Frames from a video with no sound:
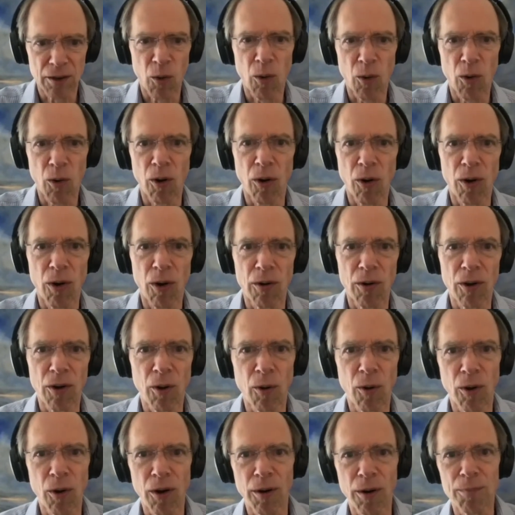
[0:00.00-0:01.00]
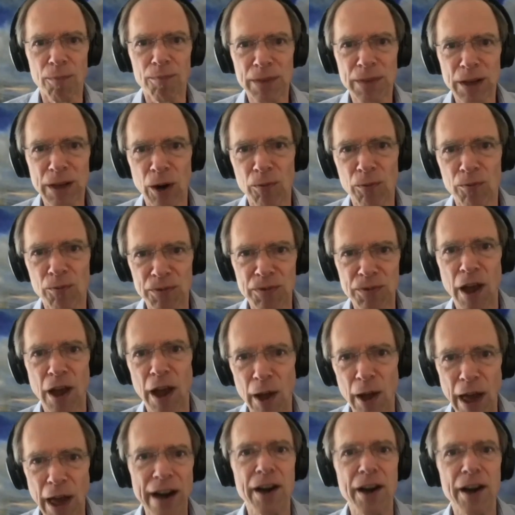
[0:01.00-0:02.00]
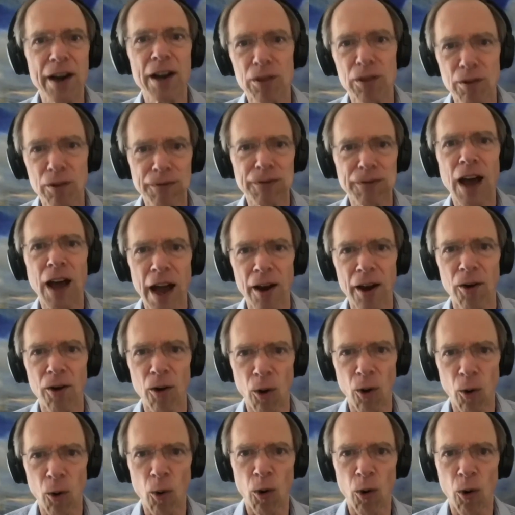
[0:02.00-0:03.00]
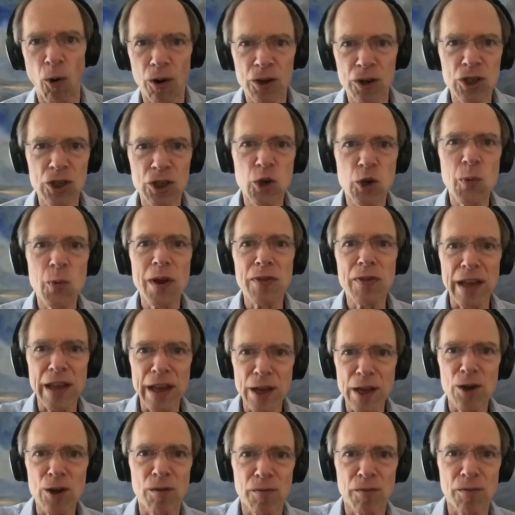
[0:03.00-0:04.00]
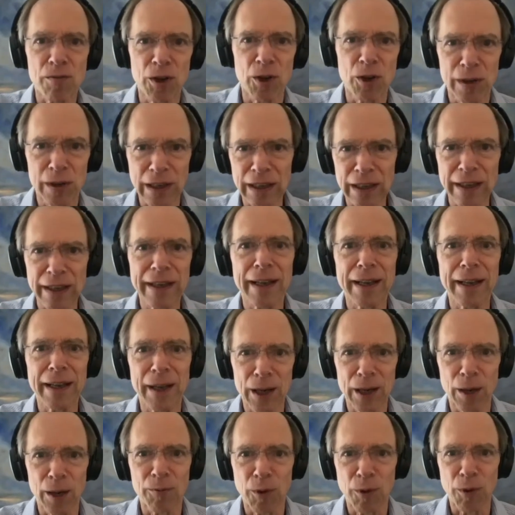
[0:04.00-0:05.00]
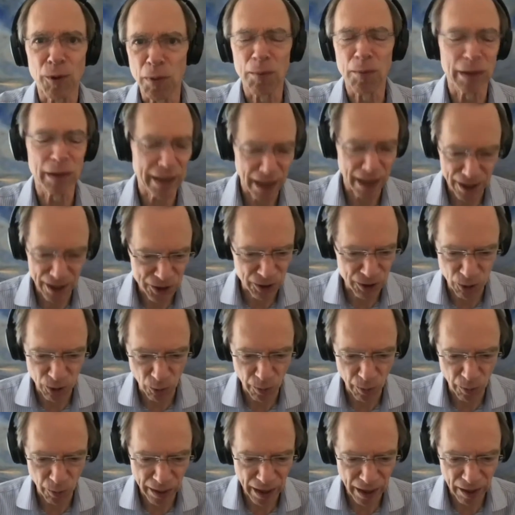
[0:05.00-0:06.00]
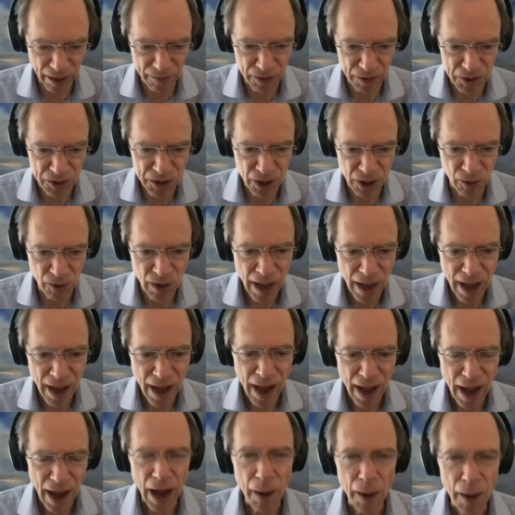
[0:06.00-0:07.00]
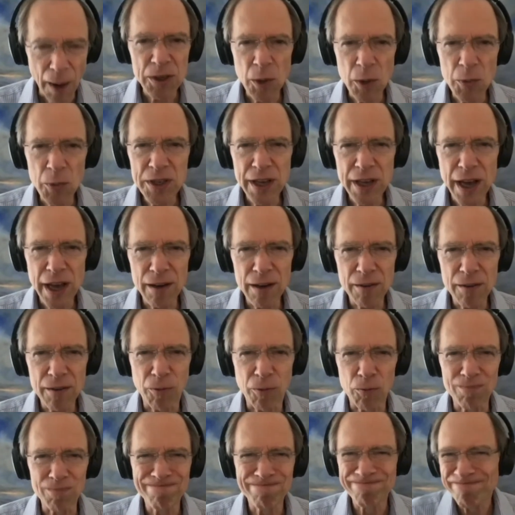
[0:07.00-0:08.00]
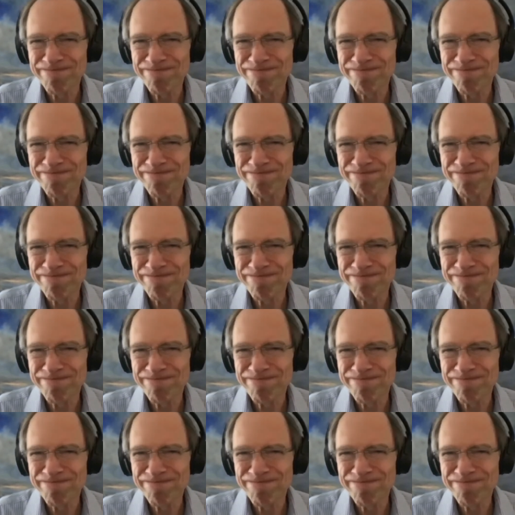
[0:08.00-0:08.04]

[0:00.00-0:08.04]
or or you know editing the flyer or doing the interview and cleaning it up for publication or what have you. So I was always kind of,